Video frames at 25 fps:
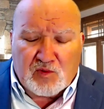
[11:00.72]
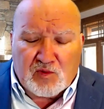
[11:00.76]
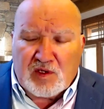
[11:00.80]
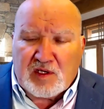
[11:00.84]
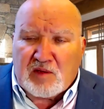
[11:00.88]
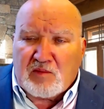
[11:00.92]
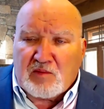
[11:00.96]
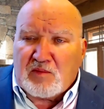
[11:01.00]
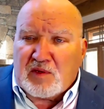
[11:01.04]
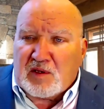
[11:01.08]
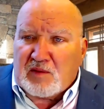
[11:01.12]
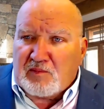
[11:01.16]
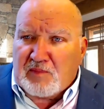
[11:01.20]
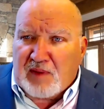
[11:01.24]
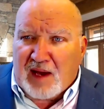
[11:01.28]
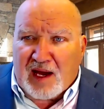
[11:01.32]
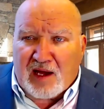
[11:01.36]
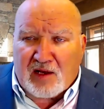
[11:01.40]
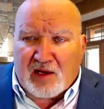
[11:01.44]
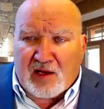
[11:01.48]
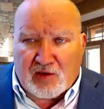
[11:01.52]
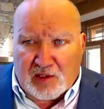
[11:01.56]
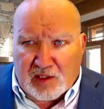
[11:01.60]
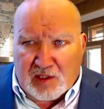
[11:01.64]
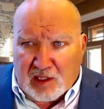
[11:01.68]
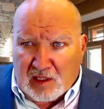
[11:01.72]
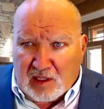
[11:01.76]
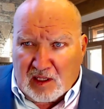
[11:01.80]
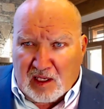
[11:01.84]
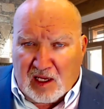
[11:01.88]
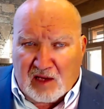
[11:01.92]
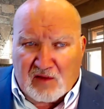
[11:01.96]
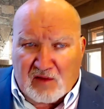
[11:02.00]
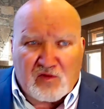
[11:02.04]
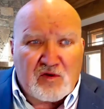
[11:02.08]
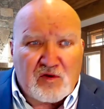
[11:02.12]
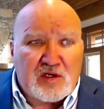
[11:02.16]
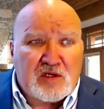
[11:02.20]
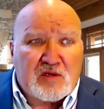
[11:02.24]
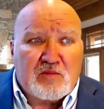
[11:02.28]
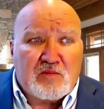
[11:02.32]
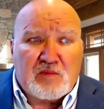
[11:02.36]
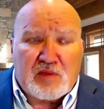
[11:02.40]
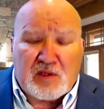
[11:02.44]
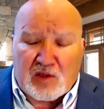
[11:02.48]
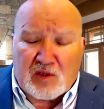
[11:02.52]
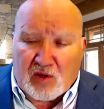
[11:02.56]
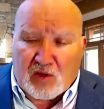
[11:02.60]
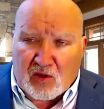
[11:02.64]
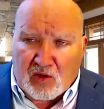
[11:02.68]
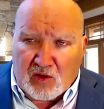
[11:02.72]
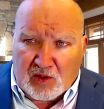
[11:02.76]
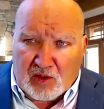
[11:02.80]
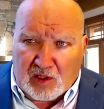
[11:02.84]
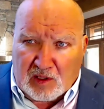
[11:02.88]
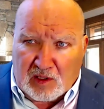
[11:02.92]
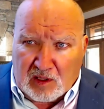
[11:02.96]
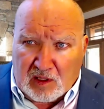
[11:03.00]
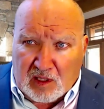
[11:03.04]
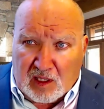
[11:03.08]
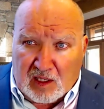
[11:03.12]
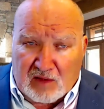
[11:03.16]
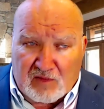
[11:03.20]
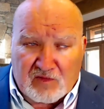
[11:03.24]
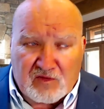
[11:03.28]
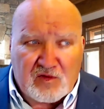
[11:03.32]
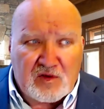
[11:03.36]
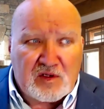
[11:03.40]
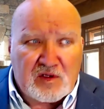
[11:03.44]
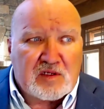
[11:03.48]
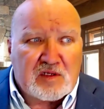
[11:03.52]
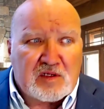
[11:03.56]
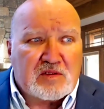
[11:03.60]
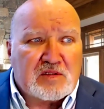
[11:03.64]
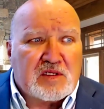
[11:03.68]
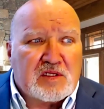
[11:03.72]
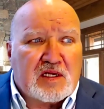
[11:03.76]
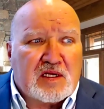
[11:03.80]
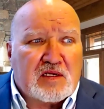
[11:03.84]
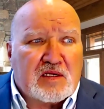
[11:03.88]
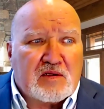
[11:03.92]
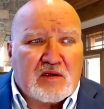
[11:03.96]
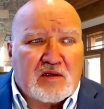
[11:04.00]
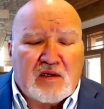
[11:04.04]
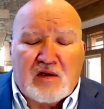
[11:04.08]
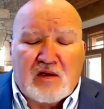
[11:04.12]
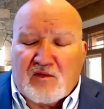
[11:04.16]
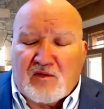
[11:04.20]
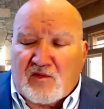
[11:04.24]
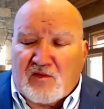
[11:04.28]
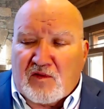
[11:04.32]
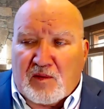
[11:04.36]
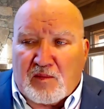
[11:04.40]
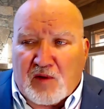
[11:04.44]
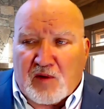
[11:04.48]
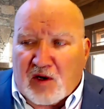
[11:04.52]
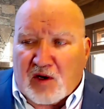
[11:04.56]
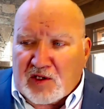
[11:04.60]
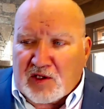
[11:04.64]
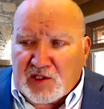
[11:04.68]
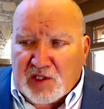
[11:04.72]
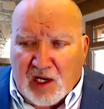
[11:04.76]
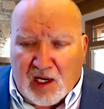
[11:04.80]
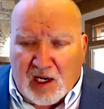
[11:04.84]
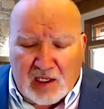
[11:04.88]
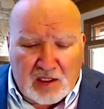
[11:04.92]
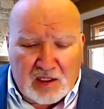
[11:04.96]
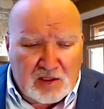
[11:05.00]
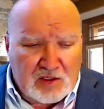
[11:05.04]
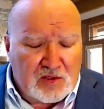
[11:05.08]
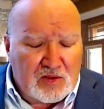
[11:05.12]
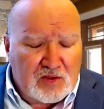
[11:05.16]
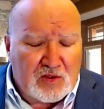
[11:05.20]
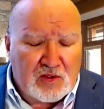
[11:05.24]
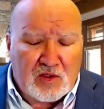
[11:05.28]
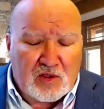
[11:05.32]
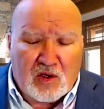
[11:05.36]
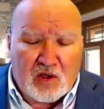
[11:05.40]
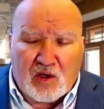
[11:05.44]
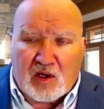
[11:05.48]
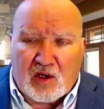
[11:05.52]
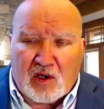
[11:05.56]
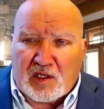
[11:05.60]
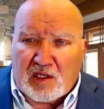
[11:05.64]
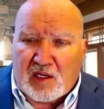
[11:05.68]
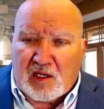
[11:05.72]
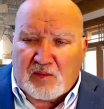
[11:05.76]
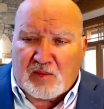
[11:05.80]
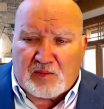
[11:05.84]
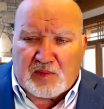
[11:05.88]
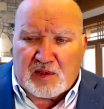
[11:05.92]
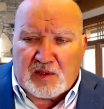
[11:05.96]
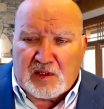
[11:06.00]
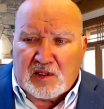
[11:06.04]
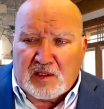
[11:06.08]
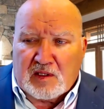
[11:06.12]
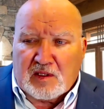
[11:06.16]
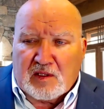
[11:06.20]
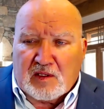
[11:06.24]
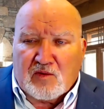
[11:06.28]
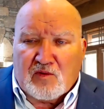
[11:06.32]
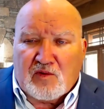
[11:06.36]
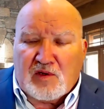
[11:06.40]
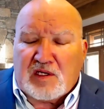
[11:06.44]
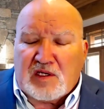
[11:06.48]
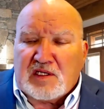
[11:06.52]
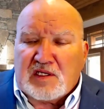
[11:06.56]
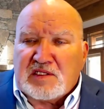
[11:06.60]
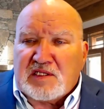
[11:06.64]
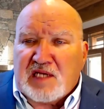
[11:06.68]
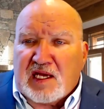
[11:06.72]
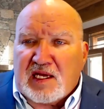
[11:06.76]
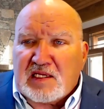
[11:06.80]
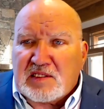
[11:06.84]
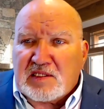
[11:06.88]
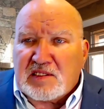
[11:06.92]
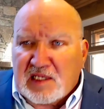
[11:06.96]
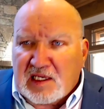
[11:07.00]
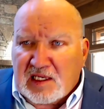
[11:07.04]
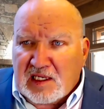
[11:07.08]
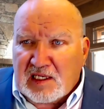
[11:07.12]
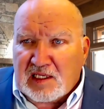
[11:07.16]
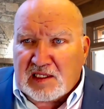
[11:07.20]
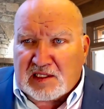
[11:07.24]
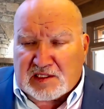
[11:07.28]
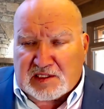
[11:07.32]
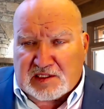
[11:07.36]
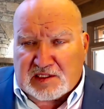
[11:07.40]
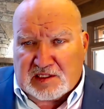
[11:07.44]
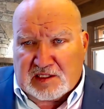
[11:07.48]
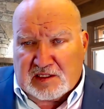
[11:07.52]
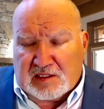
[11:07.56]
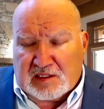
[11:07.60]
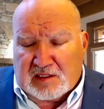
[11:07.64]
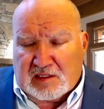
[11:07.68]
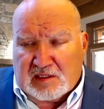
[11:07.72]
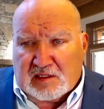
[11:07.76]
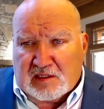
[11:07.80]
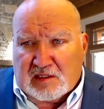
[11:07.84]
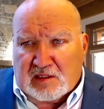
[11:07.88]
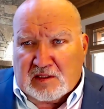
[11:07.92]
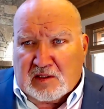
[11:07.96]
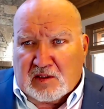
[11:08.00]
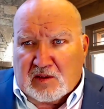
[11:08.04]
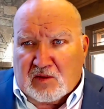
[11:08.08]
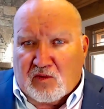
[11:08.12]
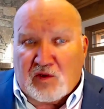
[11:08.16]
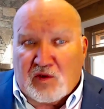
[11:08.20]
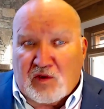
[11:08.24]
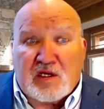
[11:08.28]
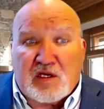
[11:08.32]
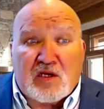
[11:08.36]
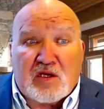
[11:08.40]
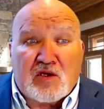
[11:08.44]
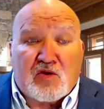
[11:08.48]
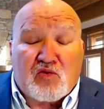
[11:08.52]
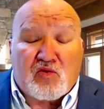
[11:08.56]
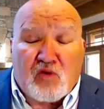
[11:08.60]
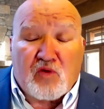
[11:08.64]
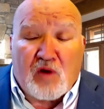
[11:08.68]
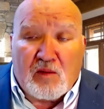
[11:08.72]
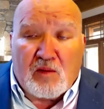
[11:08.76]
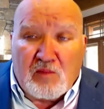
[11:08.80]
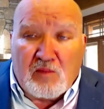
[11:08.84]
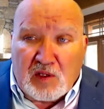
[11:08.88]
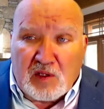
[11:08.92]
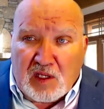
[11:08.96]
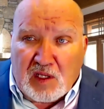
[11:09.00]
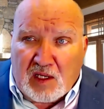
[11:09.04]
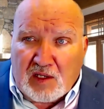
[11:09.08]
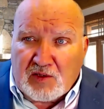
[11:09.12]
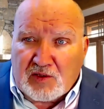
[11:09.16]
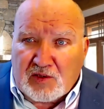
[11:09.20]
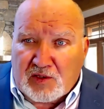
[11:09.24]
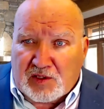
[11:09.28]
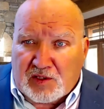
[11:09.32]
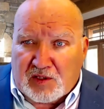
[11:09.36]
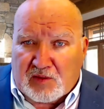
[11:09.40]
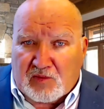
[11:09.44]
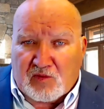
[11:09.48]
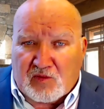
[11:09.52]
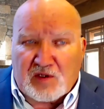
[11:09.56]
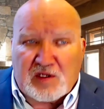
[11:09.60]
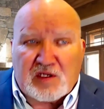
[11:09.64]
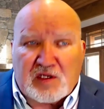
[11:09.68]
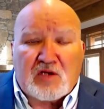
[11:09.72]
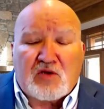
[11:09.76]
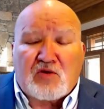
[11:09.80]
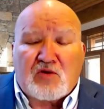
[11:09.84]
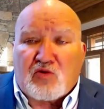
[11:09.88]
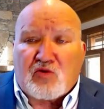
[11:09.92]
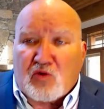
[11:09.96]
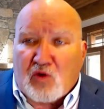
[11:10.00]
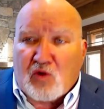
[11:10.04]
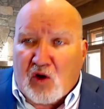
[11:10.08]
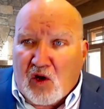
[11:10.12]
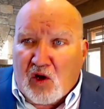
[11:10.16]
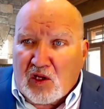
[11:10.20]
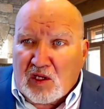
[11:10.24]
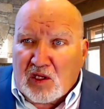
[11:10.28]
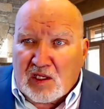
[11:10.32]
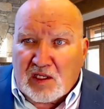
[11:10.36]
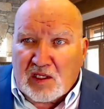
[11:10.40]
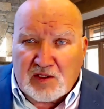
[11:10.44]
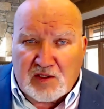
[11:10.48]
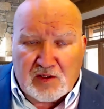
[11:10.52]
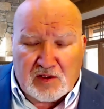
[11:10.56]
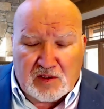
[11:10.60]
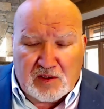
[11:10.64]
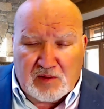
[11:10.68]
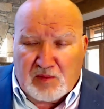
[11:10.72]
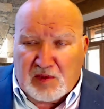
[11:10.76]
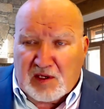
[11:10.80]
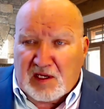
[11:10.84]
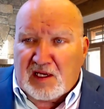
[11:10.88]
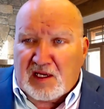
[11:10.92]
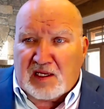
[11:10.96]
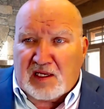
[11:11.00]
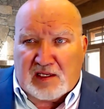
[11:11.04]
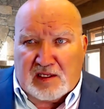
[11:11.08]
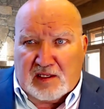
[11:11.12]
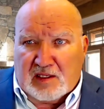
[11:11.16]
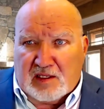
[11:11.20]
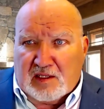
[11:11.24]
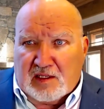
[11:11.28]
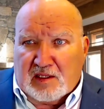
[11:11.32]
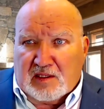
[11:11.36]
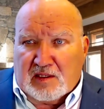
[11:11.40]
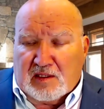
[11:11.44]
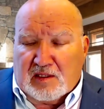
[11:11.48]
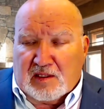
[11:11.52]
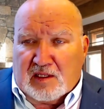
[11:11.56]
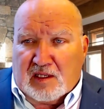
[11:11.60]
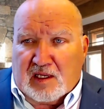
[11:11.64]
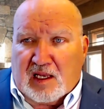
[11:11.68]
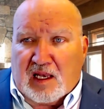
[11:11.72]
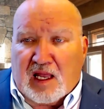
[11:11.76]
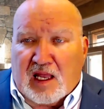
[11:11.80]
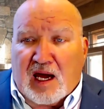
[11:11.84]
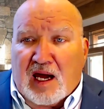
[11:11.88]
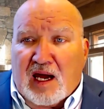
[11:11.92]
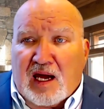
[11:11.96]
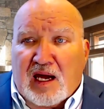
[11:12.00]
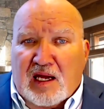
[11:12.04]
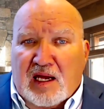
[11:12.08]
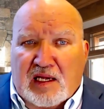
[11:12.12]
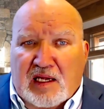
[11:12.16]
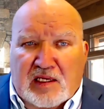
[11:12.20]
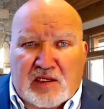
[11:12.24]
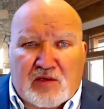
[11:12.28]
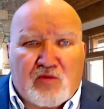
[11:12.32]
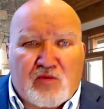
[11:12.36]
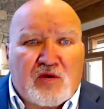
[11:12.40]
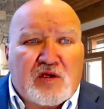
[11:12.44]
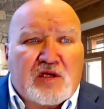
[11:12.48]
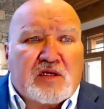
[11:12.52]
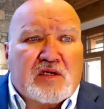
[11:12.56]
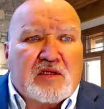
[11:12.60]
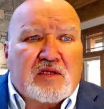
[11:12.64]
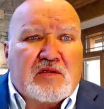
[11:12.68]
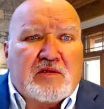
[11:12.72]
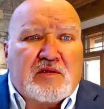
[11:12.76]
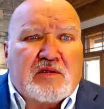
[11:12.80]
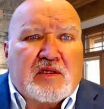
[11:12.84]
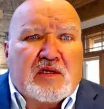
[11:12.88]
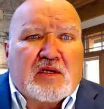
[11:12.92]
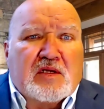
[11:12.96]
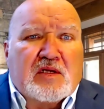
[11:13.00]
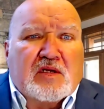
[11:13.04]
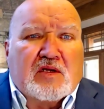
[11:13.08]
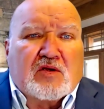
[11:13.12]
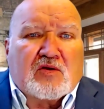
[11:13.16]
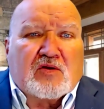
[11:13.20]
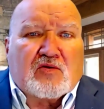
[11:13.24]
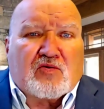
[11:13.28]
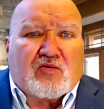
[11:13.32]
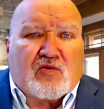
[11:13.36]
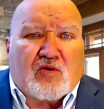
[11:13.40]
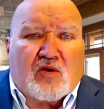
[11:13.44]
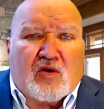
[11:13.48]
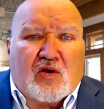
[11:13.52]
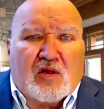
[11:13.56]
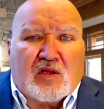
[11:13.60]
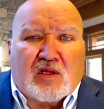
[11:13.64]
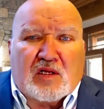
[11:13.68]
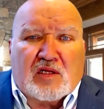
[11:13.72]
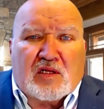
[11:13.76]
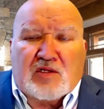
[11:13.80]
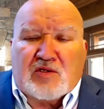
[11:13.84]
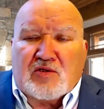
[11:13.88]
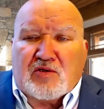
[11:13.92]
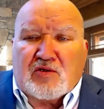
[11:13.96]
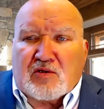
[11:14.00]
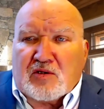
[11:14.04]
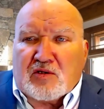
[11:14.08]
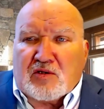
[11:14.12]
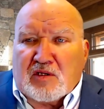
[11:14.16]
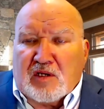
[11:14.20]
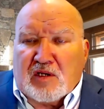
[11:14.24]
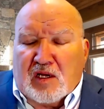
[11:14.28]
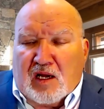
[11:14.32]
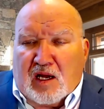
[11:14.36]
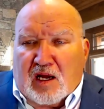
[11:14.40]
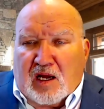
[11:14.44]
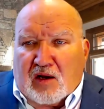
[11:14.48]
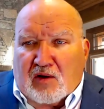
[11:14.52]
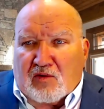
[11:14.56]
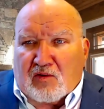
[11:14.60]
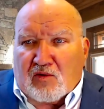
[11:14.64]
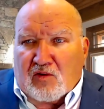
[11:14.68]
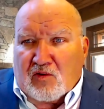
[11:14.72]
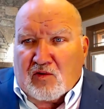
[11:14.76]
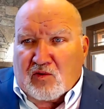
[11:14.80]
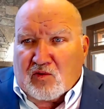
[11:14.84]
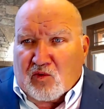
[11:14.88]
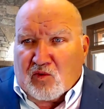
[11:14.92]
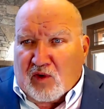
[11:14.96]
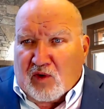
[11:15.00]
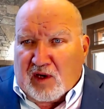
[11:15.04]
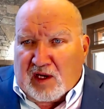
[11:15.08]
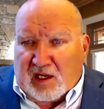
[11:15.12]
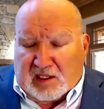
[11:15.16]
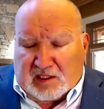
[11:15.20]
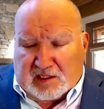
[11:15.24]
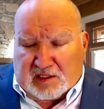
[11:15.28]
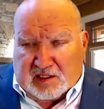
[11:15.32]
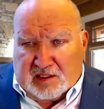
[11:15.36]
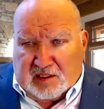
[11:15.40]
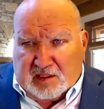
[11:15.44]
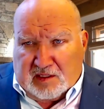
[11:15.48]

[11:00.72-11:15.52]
we can be battered in life. We can be hurt in life. We can take from our childhood on up. We can take the hits. We can crumble under them. We can crawl under the bed and hide. We can crawl under our own weight